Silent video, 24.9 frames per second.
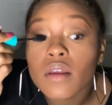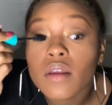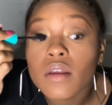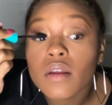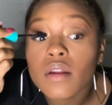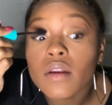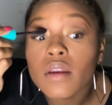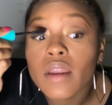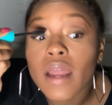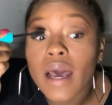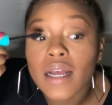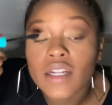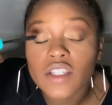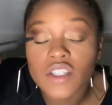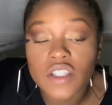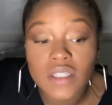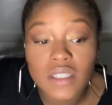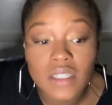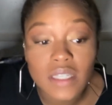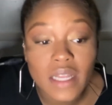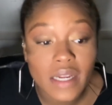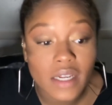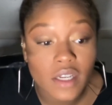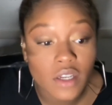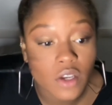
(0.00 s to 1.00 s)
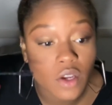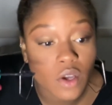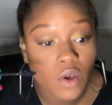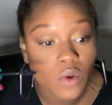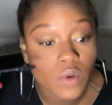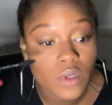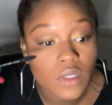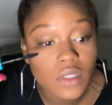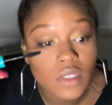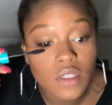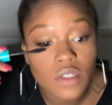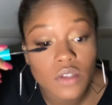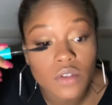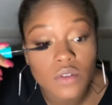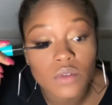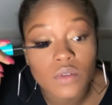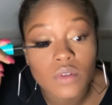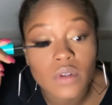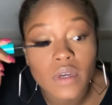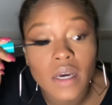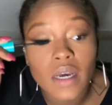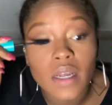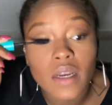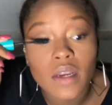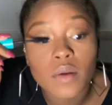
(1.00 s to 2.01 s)
not just like know what to do,
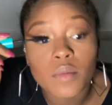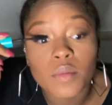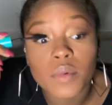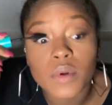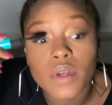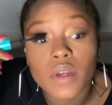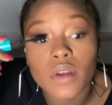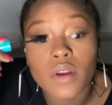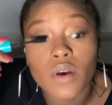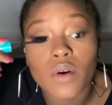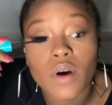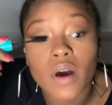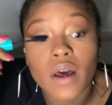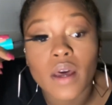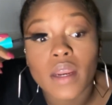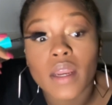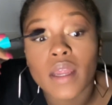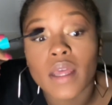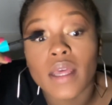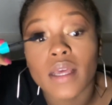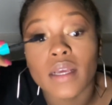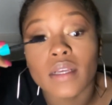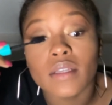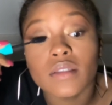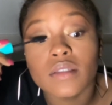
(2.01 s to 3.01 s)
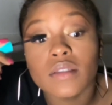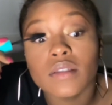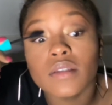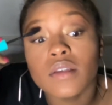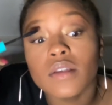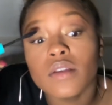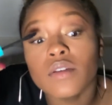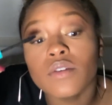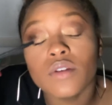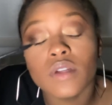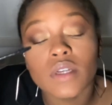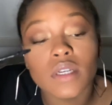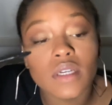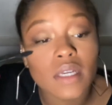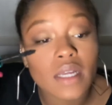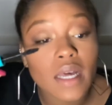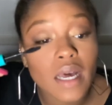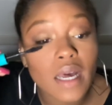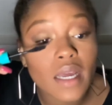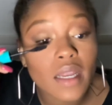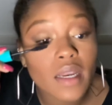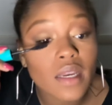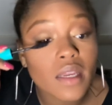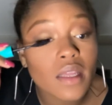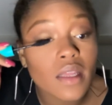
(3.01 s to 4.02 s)
got it, but know how to execute it,
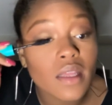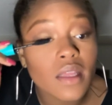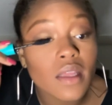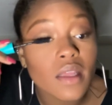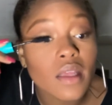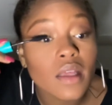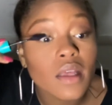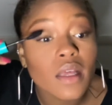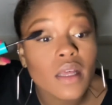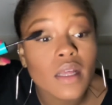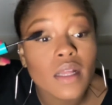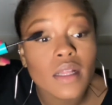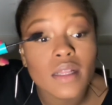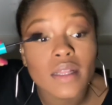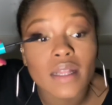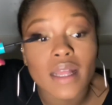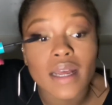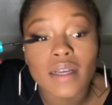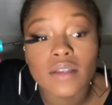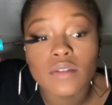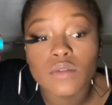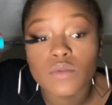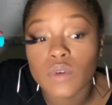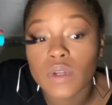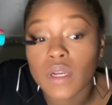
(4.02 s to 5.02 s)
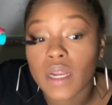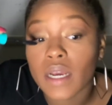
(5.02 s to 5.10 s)
got it, that's when